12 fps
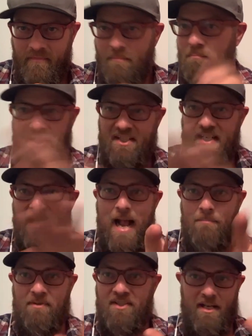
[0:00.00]
But it didn't
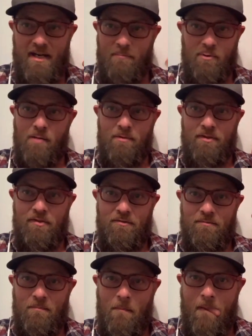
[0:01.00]
happen then, I promise.
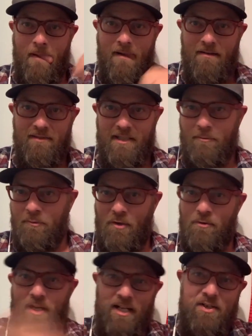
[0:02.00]
It was
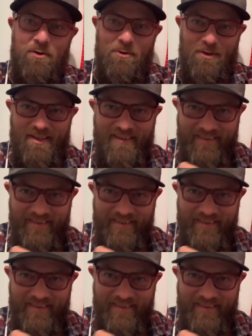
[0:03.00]
already torn.